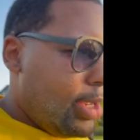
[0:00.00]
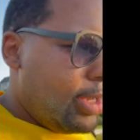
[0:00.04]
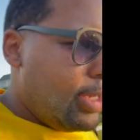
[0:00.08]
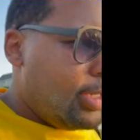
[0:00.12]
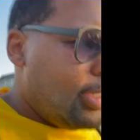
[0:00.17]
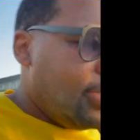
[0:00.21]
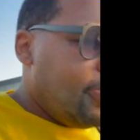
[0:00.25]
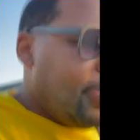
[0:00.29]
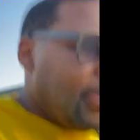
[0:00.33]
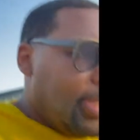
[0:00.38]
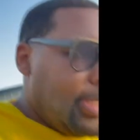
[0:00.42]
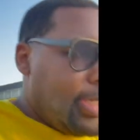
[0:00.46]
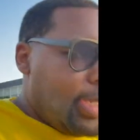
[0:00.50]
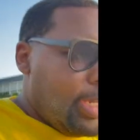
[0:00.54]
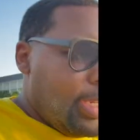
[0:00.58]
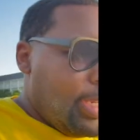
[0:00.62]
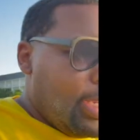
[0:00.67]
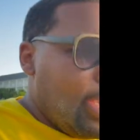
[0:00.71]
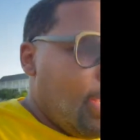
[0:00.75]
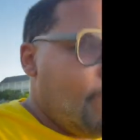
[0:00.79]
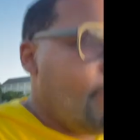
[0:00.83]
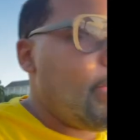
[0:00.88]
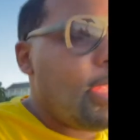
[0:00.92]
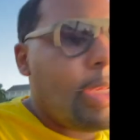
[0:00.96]
we've been taking
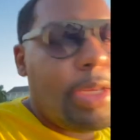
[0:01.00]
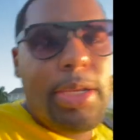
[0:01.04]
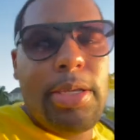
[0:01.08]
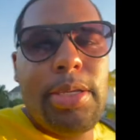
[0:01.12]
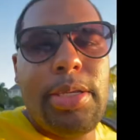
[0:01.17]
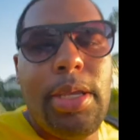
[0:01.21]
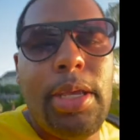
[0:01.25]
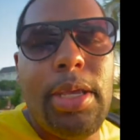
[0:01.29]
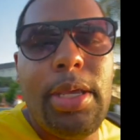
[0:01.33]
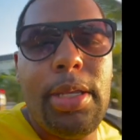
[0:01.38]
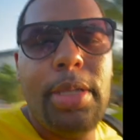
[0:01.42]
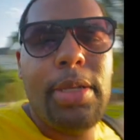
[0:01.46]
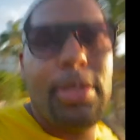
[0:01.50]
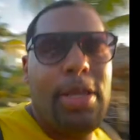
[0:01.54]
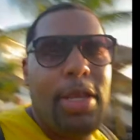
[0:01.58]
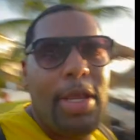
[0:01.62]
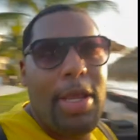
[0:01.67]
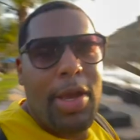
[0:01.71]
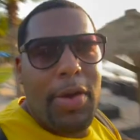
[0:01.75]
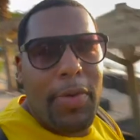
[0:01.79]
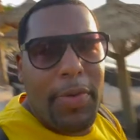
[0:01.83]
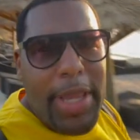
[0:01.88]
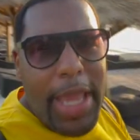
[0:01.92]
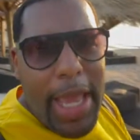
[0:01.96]
care of business, and
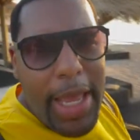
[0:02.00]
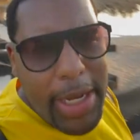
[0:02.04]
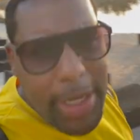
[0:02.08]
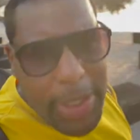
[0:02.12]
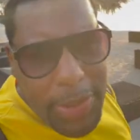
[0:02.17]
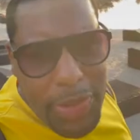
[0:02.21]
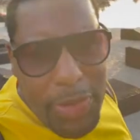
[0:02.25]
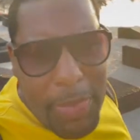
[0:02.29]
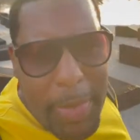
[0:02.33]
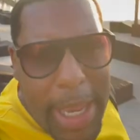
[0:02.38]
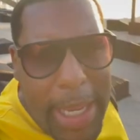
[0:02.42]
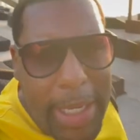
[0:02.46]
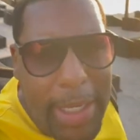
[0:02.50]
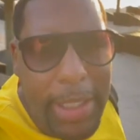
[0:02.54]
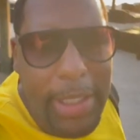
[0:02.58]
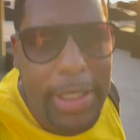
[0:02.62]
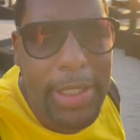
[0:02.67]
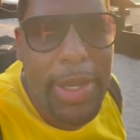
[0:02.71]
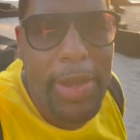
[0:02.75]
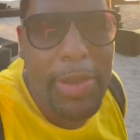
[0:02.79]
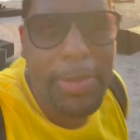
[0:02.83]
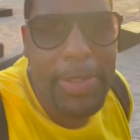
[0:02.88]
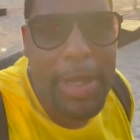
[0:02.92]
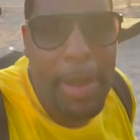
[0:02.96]
we out in Jamaica, you
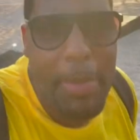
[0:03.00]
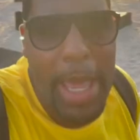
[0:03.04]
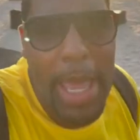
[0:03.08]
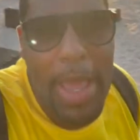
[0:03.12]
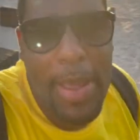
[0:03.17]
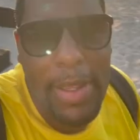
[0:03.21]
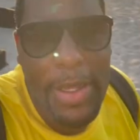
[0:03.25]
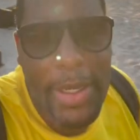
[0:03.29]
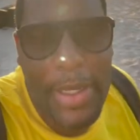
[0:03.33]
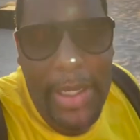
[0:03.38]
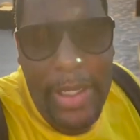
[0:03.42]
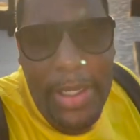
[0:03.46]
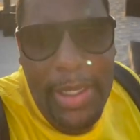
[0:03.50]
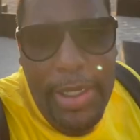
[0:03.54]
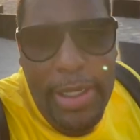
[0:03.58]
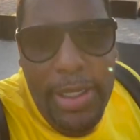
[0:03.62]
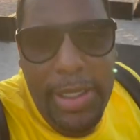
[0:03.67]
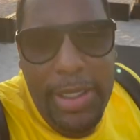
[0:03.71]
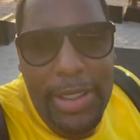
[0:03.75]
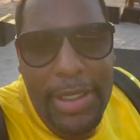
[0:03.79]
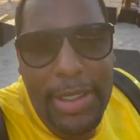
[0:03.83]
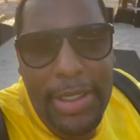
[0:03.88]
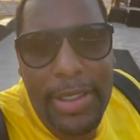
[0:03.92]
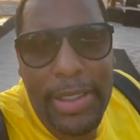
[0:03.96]
know what I'm talking
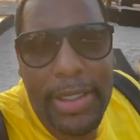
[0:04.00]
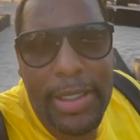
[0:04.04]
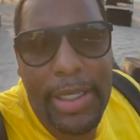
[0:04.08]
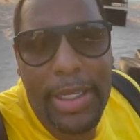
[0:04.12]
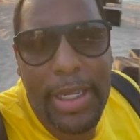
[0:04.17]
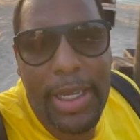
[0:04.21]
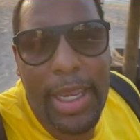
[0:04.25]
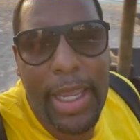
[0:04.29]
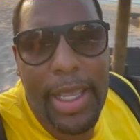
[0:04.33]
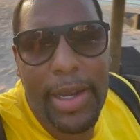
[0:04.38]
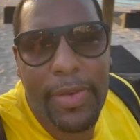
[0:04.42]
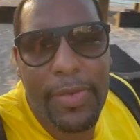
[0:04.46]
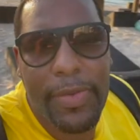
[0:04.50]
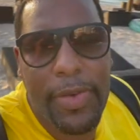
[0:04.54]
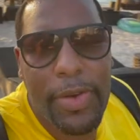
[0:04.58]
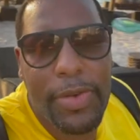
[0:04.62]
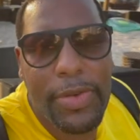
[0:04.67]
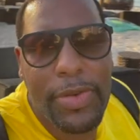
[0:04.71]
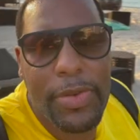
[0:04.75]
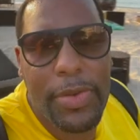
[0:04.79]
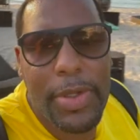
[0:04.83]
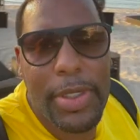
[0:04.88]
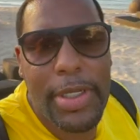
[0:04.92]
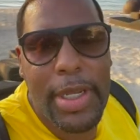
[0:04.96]
about?
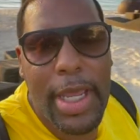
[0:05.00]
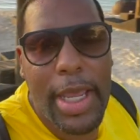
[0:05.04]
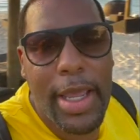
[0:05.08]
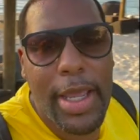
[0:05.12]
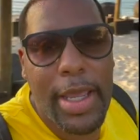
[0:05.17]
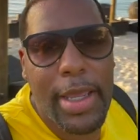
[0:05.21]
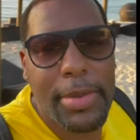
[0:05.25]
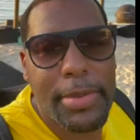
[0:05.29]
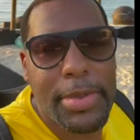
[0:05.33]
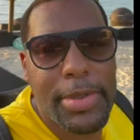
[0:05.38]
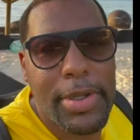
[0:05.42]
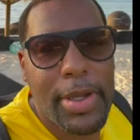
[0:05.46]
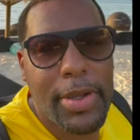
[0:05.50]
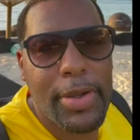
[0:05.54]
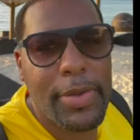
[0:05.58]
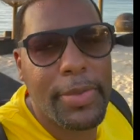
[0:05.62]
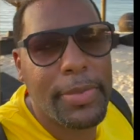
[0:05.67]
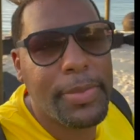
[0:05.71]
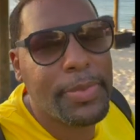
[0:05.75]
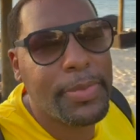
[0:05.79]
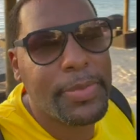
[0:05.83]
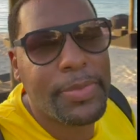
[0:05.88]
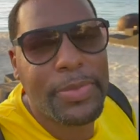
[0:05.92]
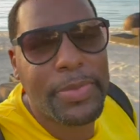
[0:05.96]
Anniversary time, so
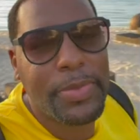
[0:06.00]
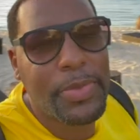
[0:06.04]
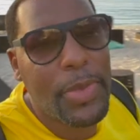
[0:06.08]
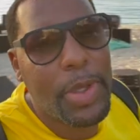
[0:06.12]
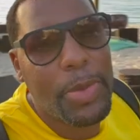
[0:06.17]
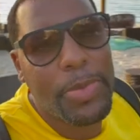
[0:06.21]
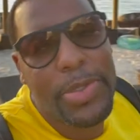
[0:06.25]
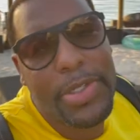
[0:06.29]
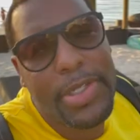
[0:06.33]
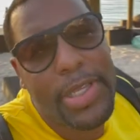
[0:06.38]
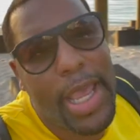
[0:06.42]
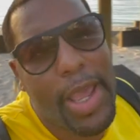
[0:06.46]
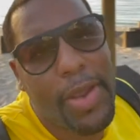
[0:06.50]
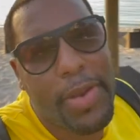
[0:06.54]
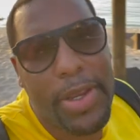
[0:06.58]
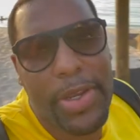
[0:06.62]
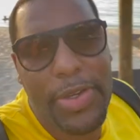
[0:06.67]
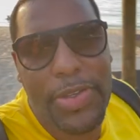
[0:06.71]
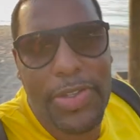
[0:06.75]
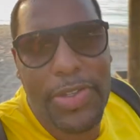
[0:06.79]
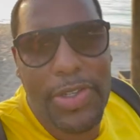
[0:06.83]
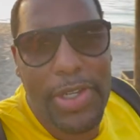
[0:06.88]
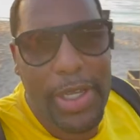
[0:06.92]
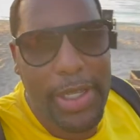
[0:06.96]
just out here
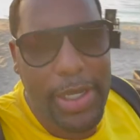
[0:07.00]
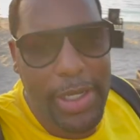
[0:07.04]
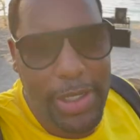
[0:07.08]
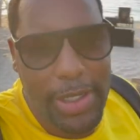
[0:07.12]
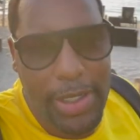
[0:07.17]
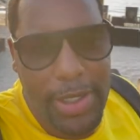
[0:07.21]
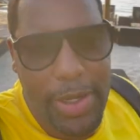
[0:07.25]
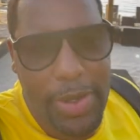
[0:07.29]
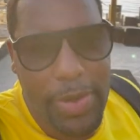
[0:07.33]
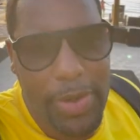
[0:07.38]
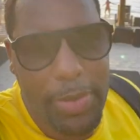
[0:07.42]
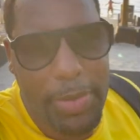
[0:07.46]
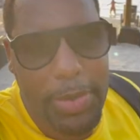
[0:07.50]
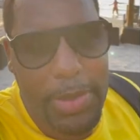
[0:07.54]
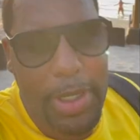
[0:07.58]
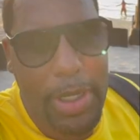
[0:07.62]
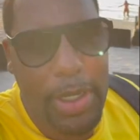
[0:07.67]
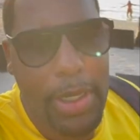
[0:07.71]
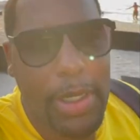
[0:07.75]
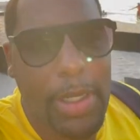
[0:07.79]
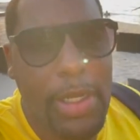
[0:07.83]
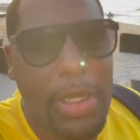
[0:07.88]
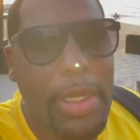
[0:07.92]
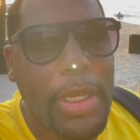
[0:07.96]
chilling, you know what I'm saying?
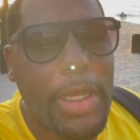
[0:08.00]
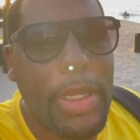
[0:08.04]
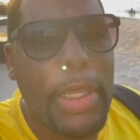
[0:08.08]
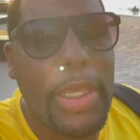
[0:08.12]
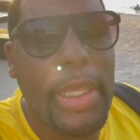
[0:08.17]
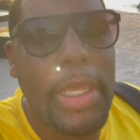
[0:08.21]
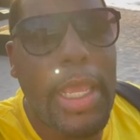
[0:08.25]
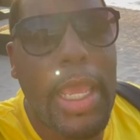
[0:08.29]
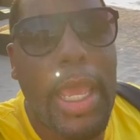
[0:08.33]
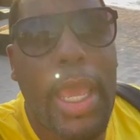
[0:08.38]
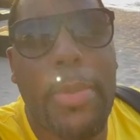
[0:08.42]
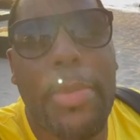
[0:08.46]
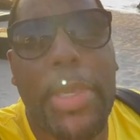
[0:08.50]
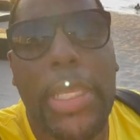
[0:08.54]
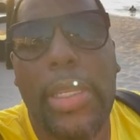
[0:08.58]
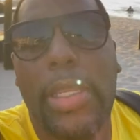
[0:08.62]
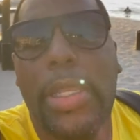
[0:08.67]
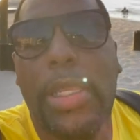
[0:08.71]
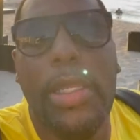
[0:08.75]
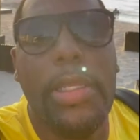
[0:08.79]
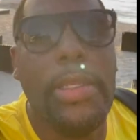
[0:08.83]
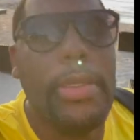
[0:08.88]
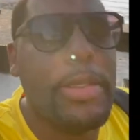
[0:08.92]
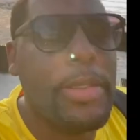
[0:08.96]
I've been
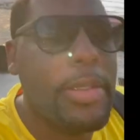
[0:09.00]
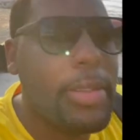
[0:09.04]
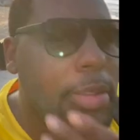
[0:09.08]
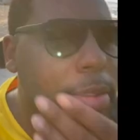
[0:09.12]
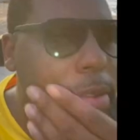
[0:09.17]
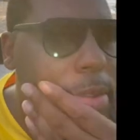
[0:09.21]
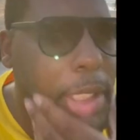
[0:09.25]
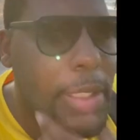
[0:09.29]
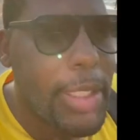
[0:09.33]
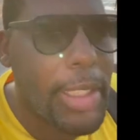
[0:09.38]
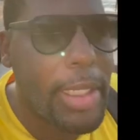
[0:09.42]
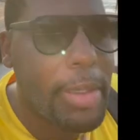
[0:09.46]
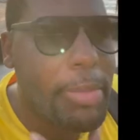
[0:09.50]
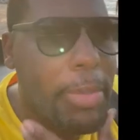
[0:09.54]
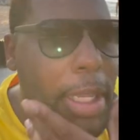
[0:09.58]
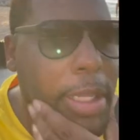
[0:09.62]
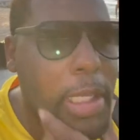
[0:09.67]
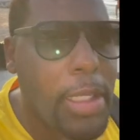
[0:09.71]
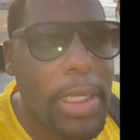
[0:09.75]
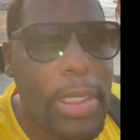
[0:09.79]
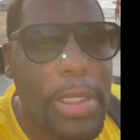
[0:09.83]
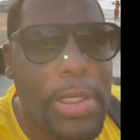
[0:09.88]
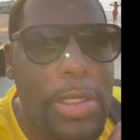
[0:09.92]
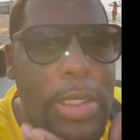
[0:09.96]
eating. I'm gonna get back
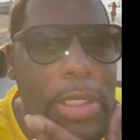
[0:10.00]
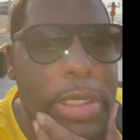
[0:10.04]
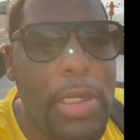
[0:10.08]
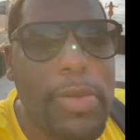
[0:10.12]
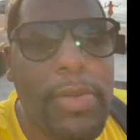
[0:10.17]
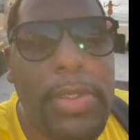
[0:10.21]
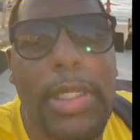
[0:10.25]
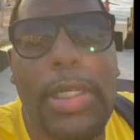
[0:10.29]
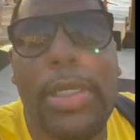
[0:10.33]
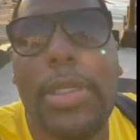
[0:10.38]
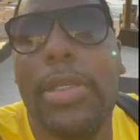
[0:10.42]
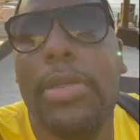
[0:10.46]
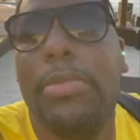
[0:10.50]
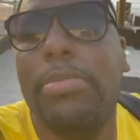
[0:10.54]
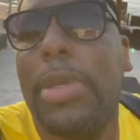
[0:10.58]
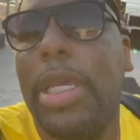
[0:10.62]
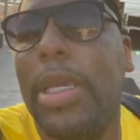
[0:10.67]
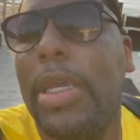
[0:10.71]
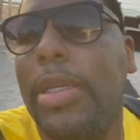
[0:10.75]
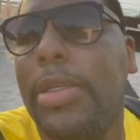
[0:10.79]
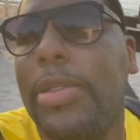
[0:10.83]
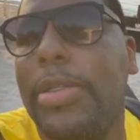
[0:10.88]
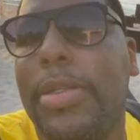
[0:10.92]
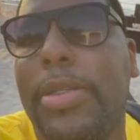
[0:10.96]
in the gym when I get
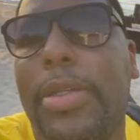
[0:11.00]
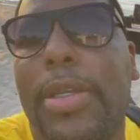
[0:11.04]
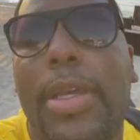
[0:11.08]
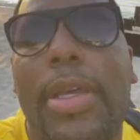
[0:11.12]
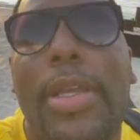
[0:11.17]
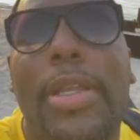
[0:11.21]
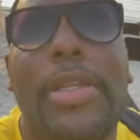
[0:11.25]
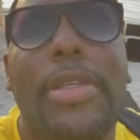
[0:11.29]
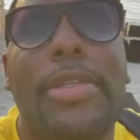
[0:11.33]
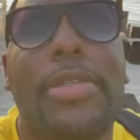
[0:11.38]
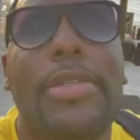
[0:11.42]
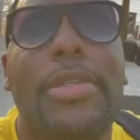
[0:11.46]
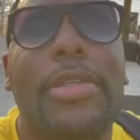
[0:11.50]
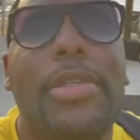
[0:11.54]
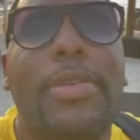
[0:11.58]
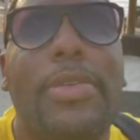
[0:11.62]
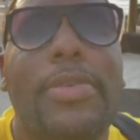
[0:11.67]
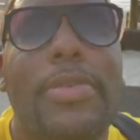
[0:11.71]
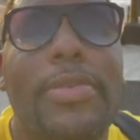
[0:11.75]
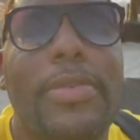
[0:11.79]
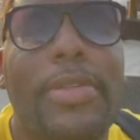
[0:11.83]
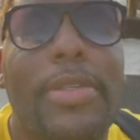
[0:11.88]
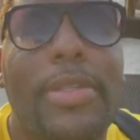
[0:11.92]
back, so y'all excuse